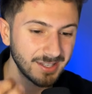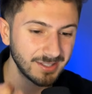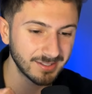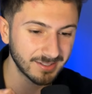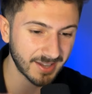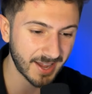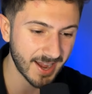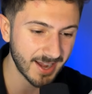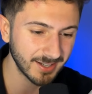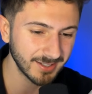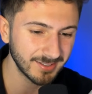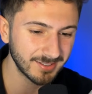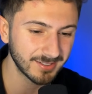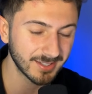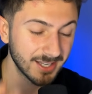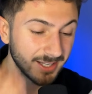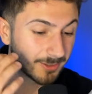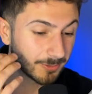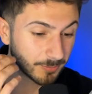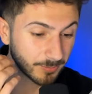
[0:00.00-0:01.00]
tags
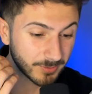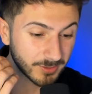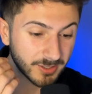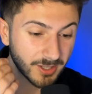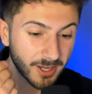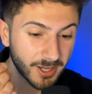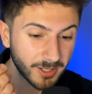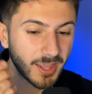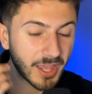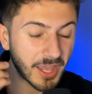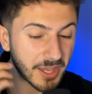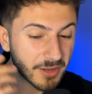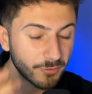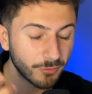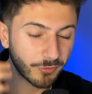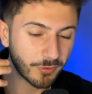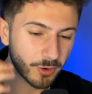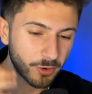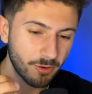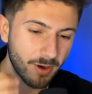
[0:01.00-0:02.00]
and
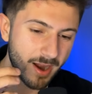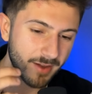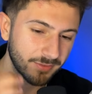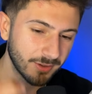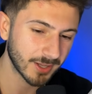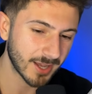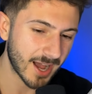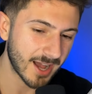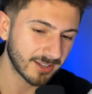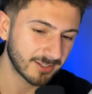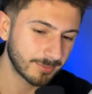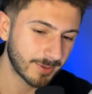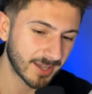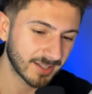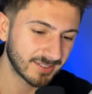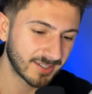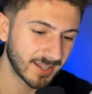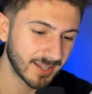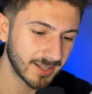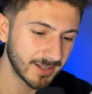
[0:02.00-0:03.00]
infographic aspects
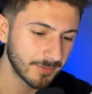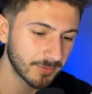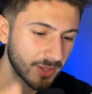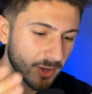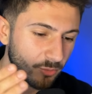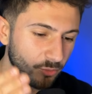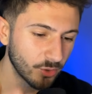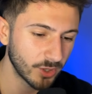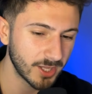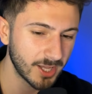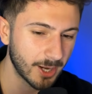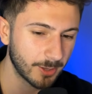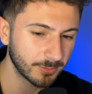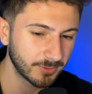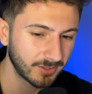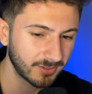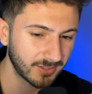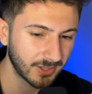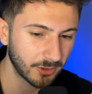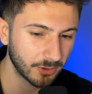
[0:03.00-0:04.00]
here that really help to
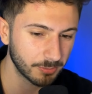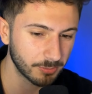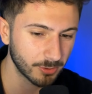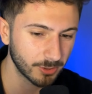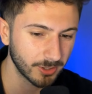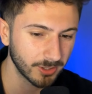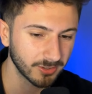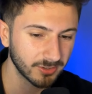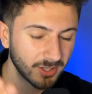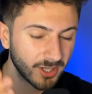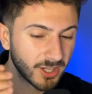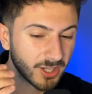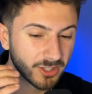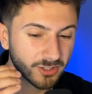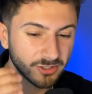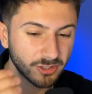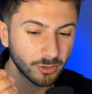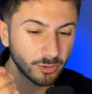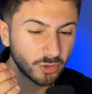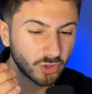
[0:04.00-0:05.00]
sell the products.
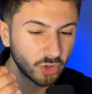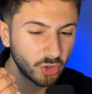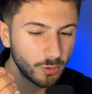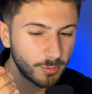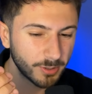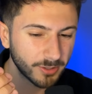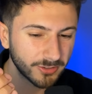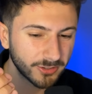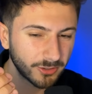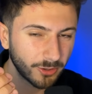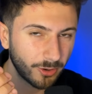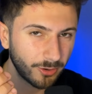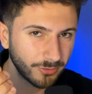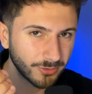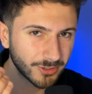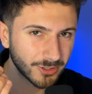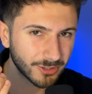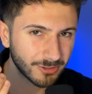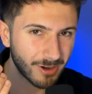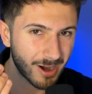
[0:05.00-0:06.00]
So super soft
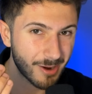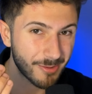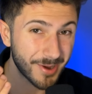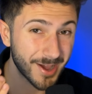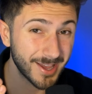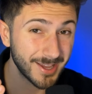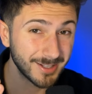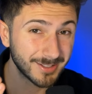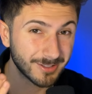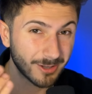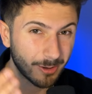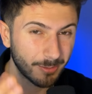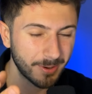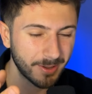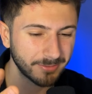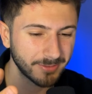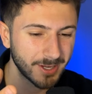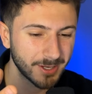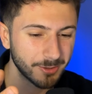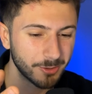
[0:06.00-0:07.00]
straight away, top
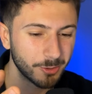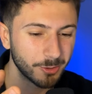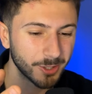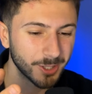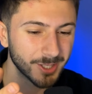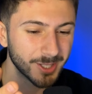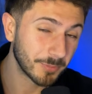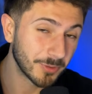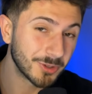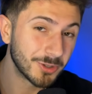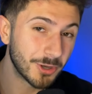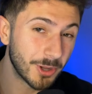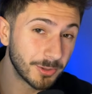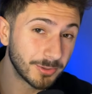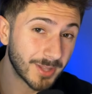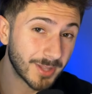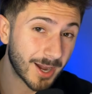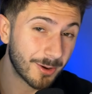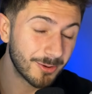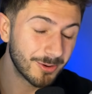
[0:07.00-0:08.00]
left-hand corner. No
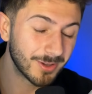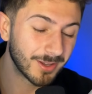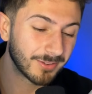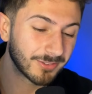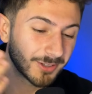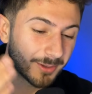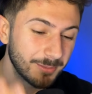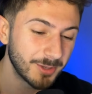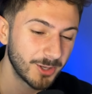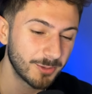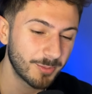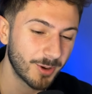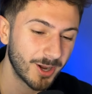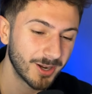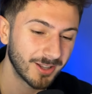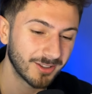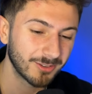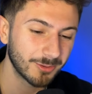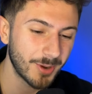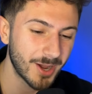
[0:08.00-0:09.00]
doubt, if somebody's buying a
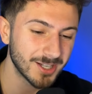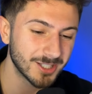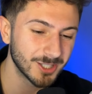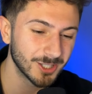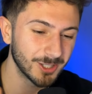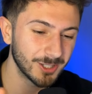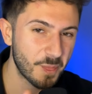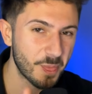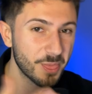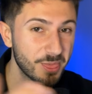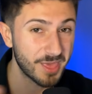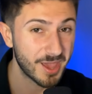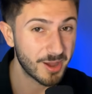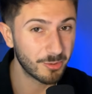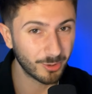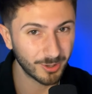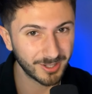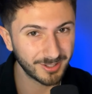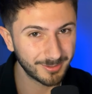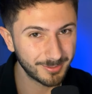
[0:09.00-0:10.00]
sweatshirt, they want
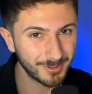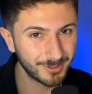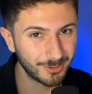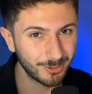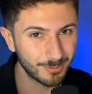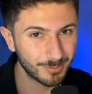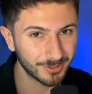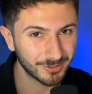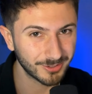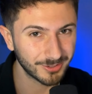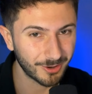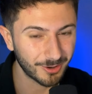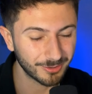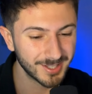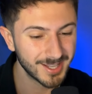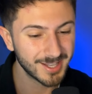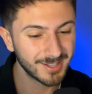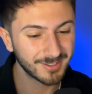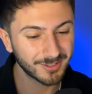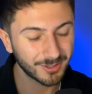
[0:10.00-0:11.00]
it to be super soft.
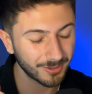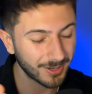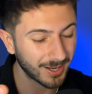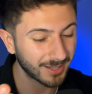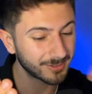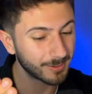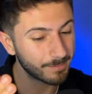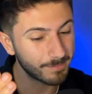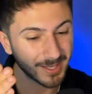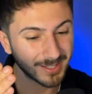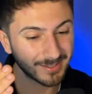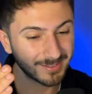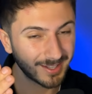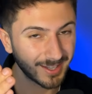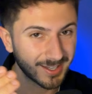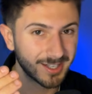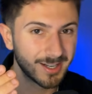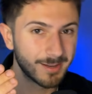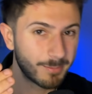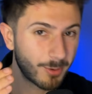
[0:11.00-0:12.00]
So that's a big tick in
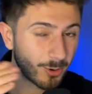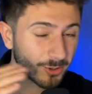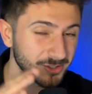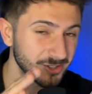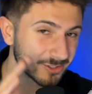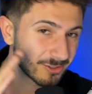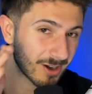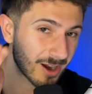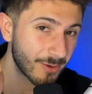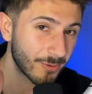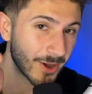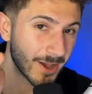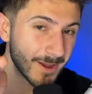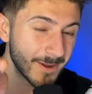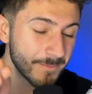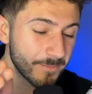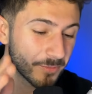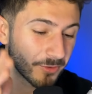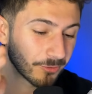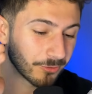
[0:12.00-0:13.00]
the box straight away
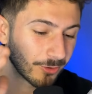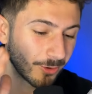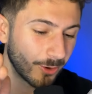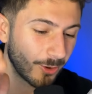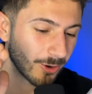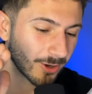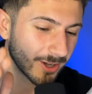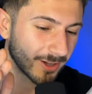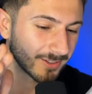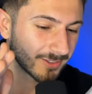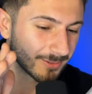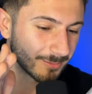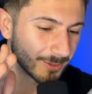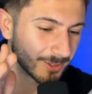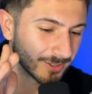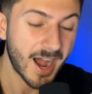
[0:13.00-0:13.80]
for a lot of customers.